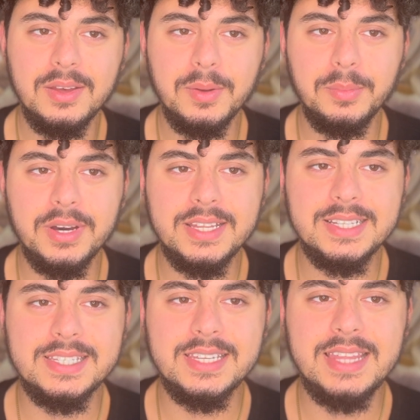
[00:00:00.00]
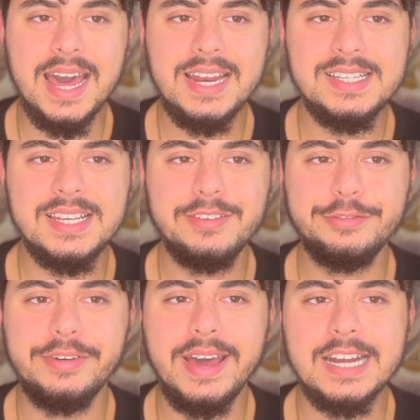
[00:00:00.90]
But that is in
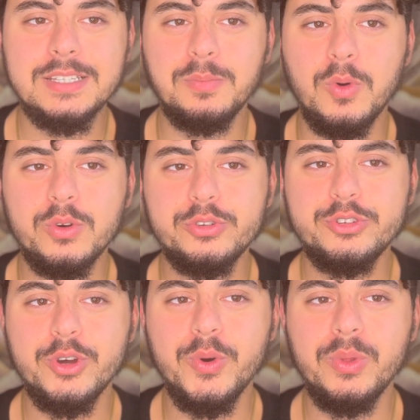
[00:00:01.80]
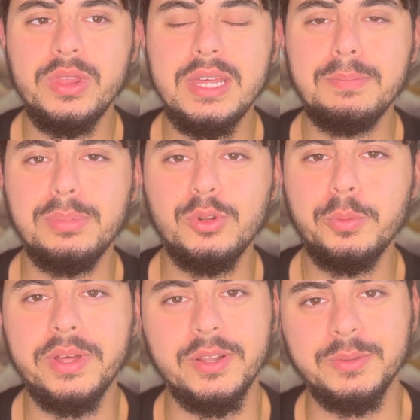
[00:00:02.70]
fact more so the blue
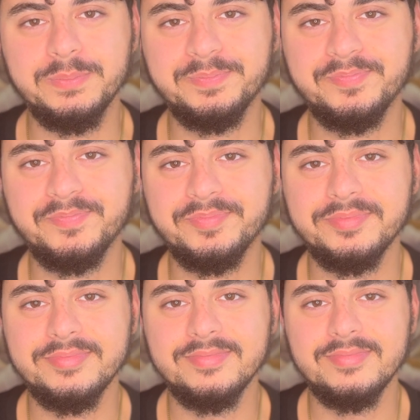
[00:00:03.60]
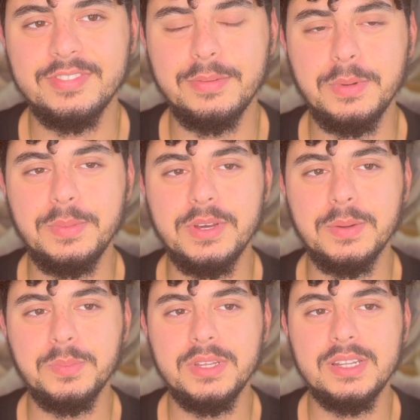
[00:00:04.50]
pill. If I'm going to be
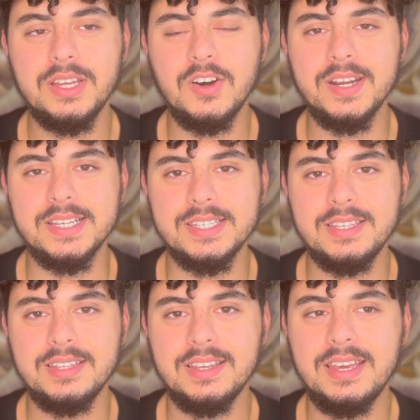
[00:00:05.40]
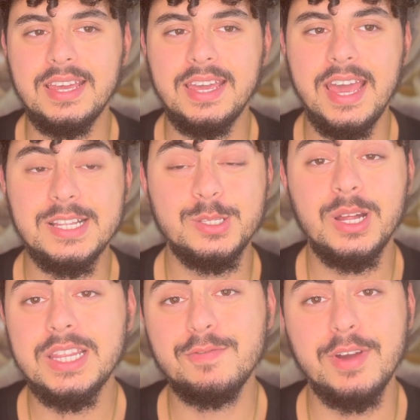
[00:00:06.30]
completely honest, it's
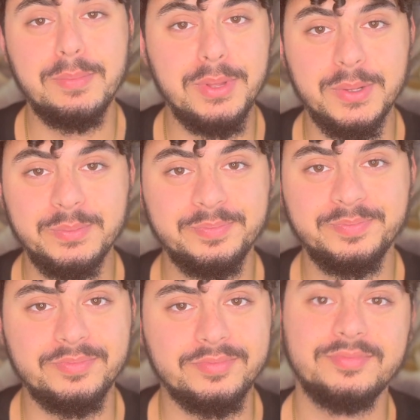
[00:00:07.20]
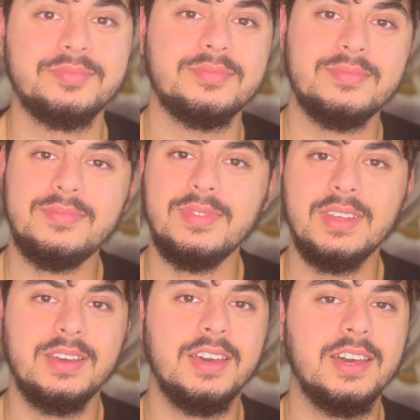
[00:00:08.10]
not the red pill.
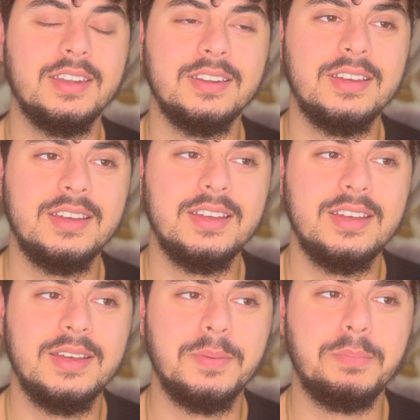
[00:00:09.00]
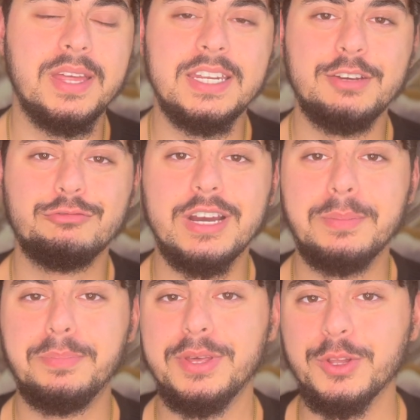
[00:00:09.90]
And many
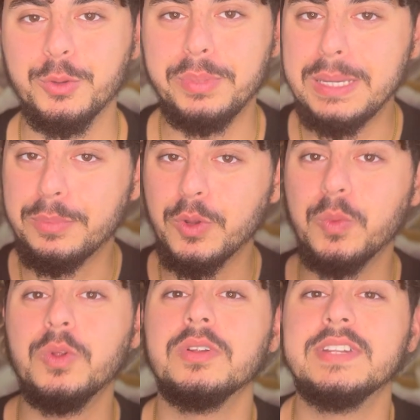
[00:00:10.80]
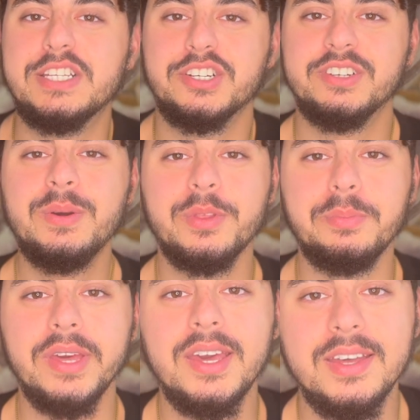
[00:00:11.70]
red pill people will disagree with me.